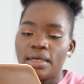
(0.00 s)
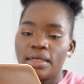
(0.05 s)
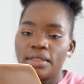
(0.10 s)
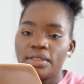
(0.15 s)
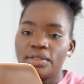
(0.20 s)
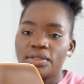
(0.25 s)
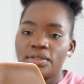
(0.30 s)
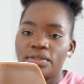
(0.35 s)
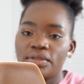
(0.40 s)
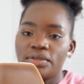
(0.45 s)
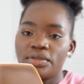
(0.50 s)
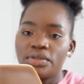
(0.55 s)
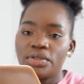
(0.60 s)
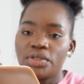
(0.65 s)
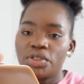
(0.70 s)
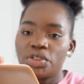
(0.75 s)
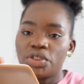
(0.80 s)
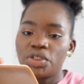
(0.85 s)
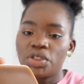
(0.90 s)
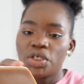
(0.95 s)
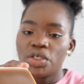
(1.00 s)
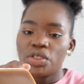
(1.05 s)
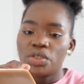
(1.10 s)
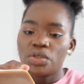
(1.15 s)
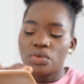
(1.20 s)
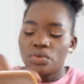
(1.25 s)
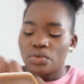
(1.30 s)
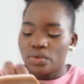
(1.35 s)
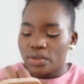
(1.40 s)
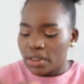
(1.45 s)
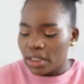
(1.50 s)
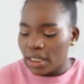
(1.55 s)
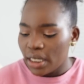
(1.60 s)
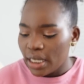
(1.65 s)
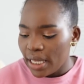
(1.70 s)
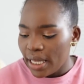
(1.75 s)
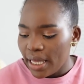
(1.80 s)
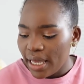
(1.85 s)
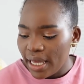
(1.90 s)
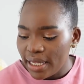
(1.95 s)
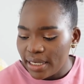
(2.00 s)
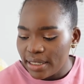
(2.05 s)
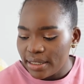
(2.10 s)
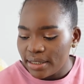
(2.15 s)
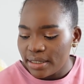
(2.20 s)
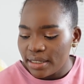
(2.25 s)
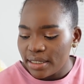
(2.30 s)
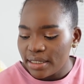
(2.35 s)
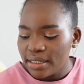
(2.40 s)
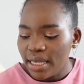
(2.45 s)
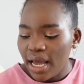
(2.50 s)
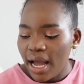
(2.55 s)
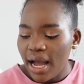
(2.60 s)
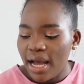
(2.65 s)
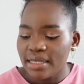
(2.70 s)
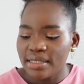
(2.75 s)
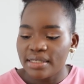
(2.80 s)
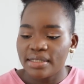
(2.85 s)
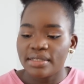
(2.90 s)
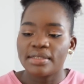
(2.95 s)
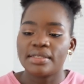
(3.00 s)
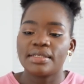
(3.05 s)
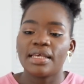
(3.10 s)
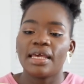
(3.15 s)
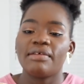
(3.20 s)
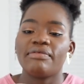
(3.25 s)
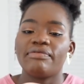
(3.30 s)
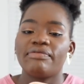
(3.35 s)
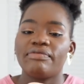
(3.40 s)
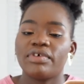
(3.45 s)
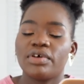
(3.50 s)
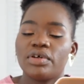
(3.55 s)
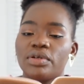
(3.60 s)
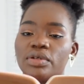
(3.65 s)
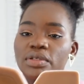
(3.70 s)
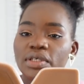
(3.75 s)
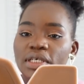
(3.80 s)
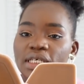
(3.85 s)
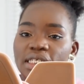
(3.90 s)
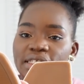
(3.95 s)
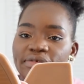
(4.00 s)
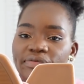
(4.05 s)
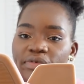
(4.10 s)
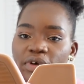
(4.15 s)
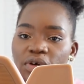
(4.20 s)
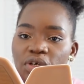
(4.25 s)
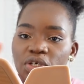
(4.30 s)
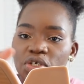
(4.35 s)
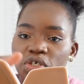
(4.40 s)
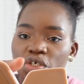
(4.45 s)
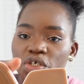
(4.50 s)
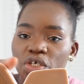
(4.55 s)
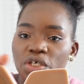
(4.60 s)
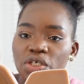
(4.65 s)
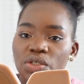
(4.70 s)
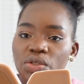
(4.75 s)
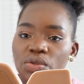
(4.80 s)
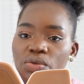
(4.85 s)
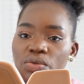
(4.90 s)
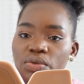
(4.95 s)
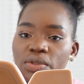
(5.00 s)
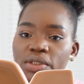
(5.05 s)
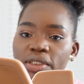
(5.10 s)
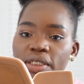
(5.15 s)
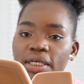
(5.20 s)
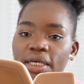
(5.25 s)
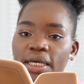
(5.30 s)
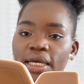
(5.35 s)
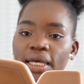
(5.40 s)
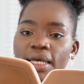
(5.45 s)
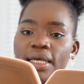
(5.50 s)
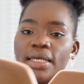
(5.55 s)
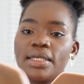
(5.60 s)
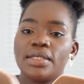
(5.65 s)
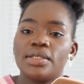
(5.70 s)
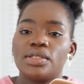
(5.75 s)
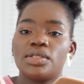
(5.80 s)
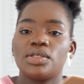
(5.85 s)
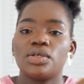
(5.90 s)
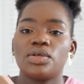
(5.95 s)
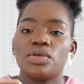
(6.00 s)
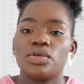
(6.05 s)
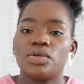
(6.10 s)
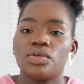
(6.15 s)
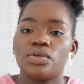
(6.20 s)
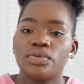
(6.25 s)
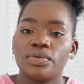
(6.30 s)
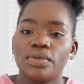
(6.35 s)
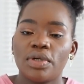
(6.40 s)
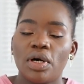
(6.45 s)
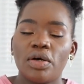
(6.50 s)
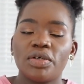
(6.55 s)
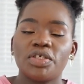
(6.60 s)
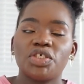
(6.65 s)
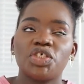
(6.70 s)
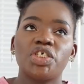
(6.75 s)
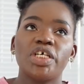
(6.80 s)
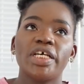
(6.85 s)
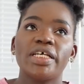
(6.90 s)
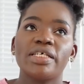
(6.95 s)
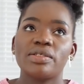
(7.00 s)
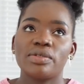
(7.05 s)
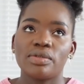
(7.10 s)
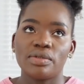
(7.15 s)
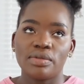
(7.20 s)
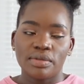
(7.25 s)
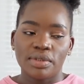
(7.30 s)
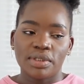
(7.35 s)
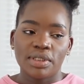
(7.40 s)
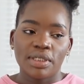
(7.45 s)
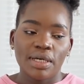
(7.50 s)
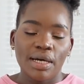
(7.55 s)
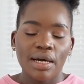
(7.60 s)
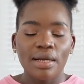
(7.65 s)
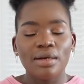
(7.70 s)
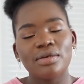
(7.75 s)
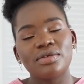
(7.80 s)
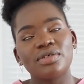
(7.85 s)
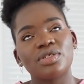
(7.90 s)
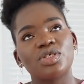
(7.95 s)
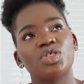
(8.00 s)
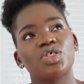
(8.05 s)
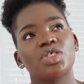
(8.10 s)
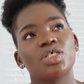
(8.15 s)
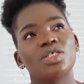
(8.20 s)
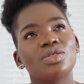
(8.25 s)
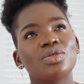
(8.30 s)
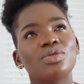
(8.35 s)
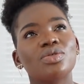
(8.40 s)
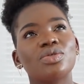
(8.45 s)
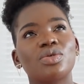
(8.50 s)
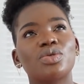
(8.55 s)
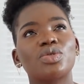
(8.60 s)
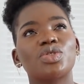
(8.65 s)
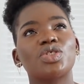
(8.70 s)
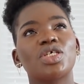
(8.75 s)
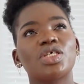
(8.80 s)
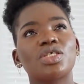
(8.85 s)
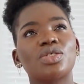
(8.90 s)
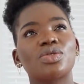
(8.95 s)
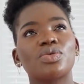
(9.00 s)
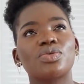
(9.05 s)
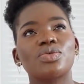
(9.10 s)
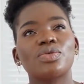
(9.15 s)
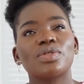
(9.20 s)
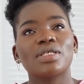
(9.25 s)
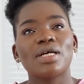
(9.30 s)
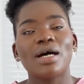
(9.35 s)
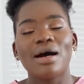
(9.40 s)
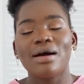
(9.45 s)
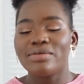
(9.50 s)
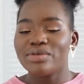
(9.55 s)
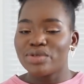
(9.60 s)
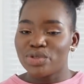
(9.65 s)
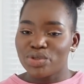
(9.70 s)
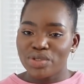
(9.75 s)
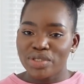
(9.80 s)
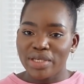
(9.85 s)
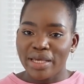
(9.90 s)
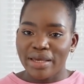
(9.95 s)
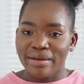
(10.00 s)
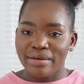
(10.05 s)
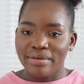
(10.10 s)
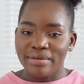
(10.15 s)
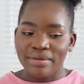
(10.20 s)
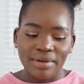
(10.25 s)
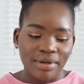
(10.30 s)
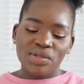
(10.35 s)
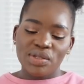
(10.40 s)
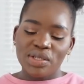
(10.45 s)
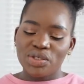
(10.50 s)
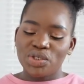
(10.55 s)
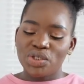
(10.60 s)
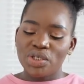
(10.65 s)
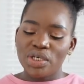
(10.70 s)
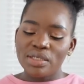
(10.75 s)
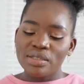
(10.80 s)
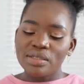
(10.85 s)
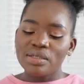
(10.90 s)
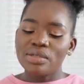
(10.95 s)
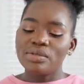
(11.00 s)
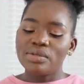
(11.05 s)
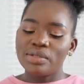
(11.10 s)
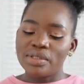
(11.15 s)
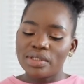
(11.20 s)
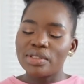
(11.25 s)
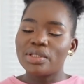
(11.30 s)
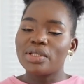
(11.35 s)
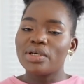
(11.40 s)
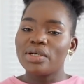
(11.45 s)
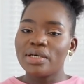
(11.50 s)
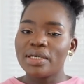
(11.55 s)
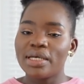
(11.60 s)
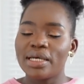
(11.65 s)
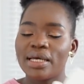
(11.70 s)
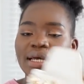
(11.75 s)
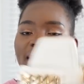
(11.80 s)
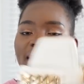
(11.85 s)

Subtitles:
you know, chiseled, and this has the same feel. It's very chiseled, so, or chiseled, I don't know, it's chiseled or chiseled, how do you say it? So the chiseled look,